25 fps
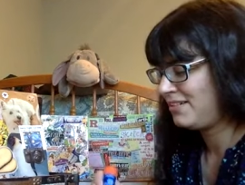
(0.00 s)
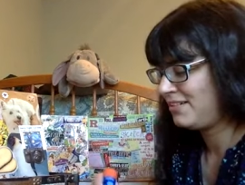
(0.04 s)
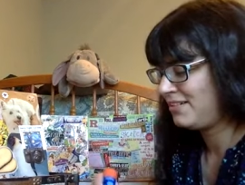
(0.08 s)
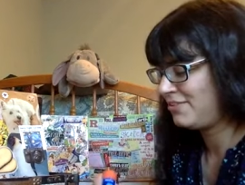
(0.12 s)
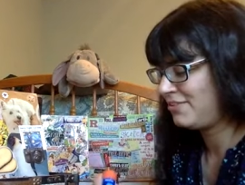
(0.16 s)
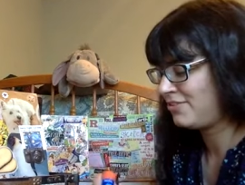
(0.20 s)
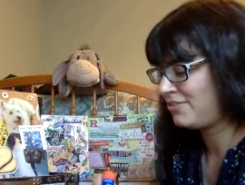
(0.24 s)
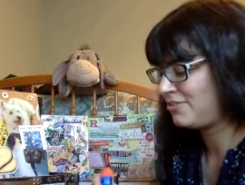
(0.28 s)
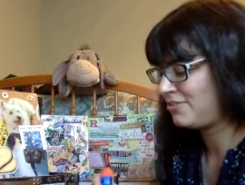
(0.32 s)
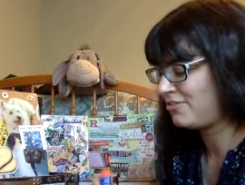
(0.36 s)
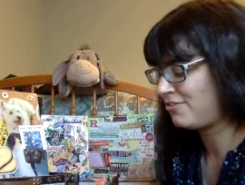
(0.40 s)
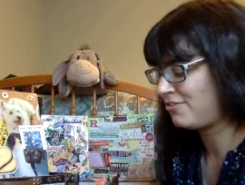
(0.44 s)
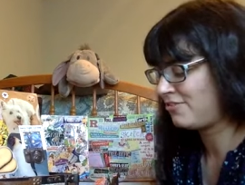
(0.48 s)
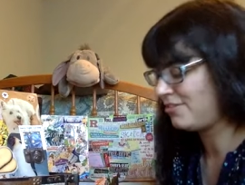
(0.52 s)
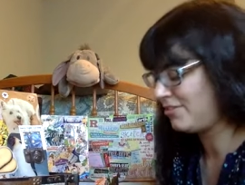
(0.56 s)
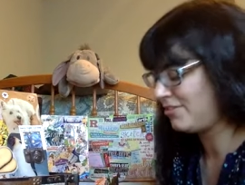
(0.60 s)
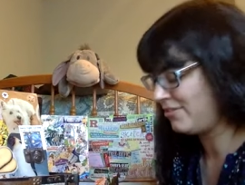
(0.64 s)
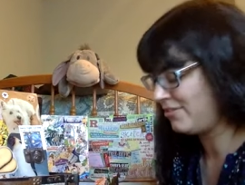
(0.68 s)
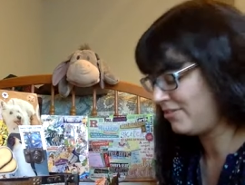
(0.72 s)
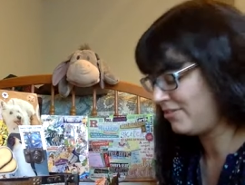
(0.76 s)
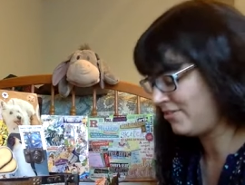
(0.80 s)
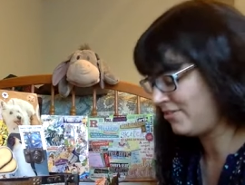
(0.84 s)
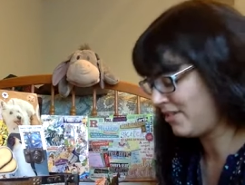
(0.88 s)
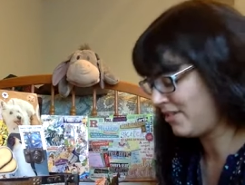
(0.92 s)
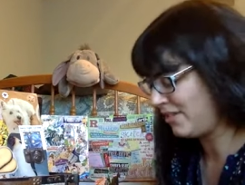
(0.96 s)
Just
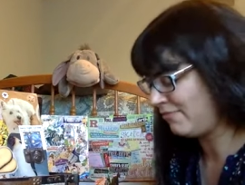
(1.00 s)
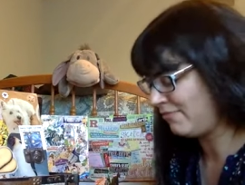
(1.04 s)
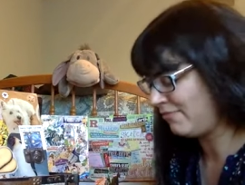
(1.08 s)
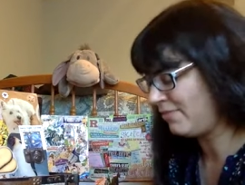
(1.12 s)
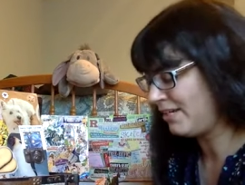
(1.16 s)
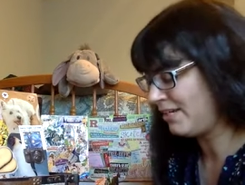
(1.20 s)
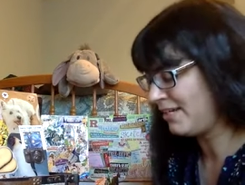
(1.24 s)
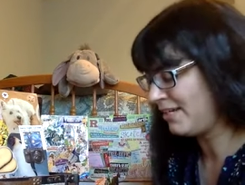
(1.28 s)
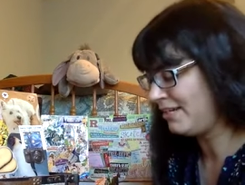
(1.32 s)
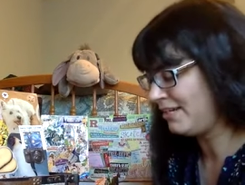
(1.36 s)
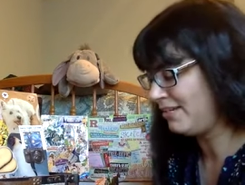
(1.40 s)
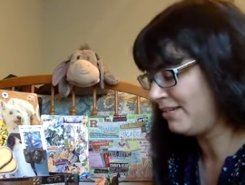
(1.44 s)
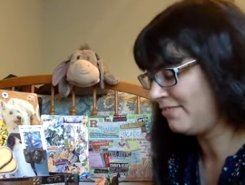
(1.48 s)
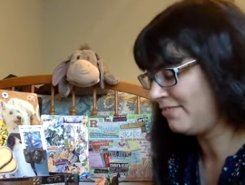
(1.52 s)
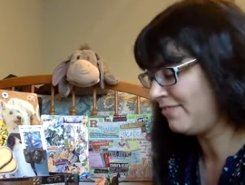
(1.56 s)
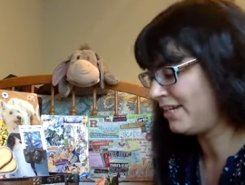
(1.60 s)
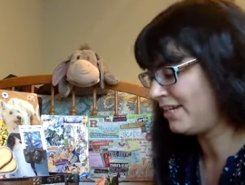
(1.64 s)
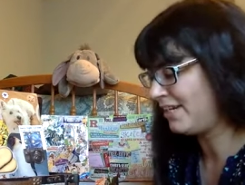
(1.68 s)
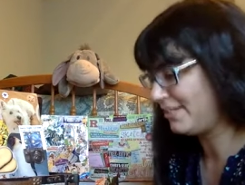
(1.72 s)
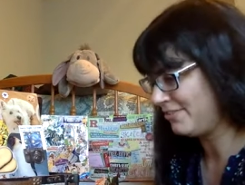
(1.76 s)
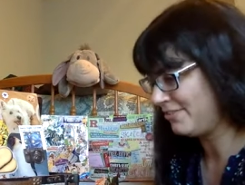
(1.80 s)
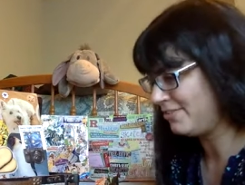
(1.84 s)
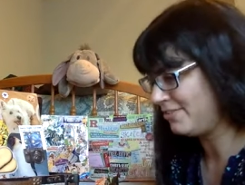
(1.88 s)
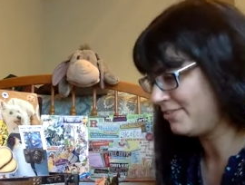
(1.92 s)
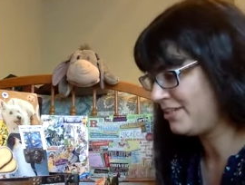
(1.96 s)
so I went and
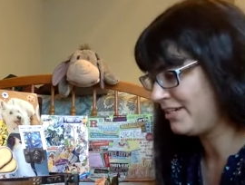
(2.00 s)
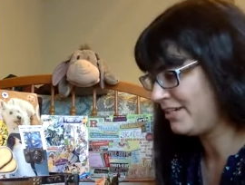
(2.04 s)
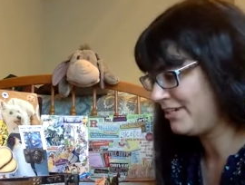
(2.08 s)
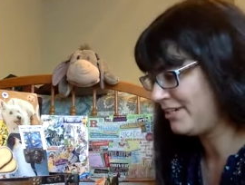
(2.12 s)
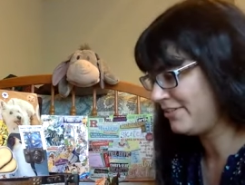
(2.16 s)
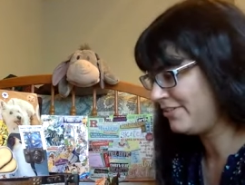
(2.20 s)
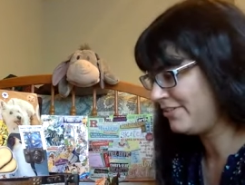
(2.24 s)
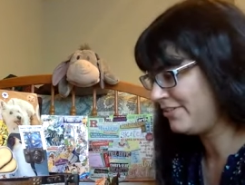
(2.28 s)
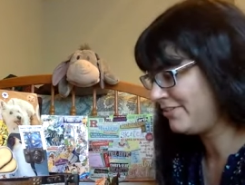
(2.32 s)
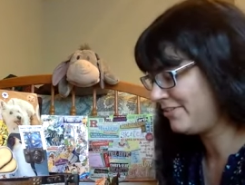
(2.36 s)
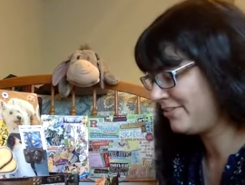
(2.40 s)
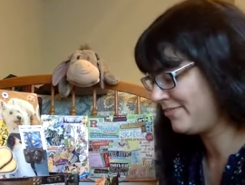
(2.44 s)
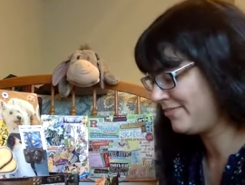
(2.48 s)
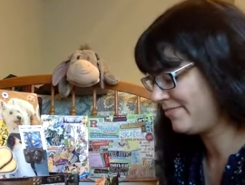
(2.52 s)
volunteered,